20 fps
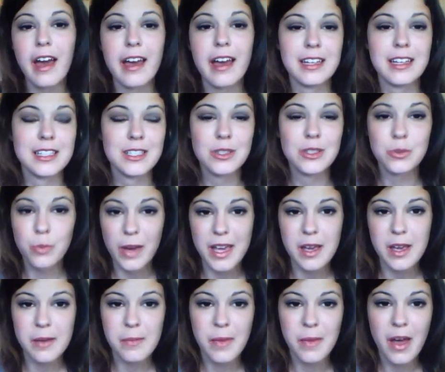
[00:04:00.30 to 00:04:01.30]
I can
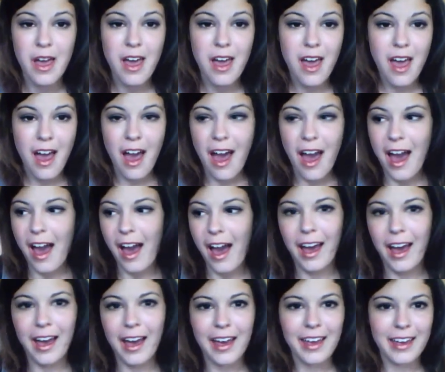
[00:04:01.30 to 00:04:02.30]
swim,
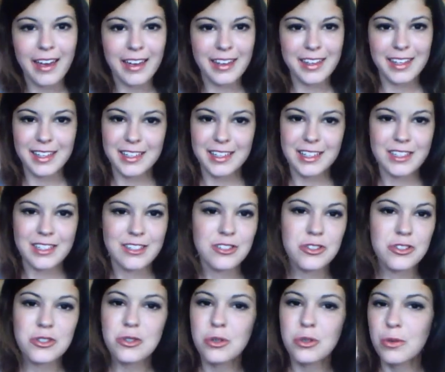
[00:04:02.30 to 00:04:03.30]
I can
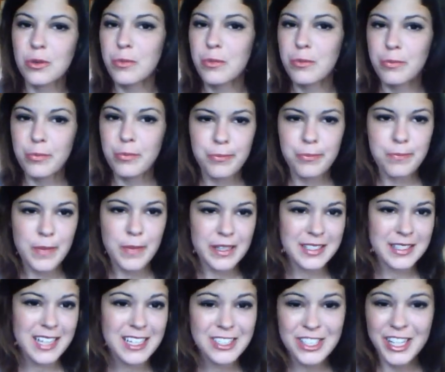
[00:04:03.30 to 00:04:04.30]
do
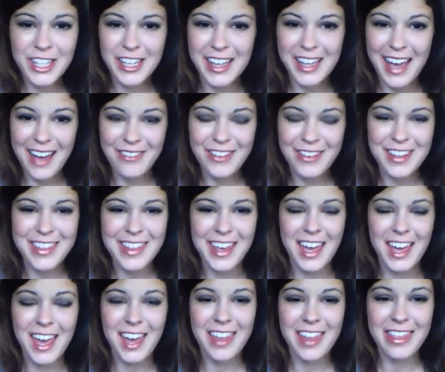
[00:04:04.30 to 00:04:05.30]
essentially
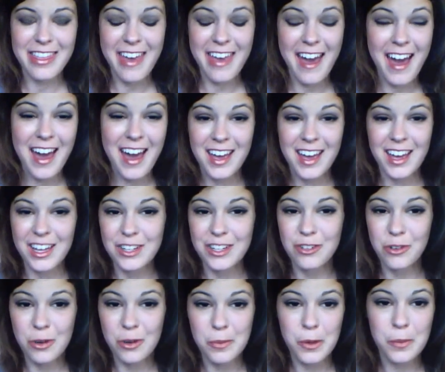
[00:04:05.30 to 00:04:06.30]
everything that a
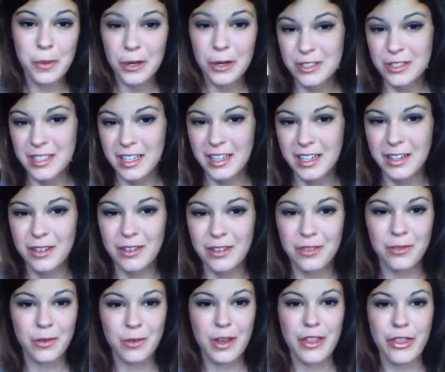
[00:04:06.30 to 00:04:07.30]
normal person
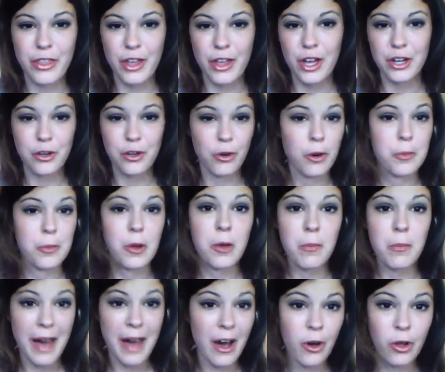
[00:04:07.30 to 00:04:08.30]
with a normal
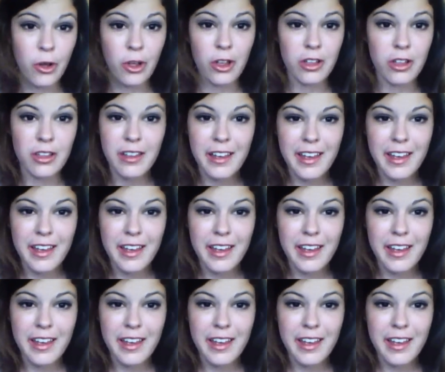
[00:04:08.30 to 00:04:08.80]
bowel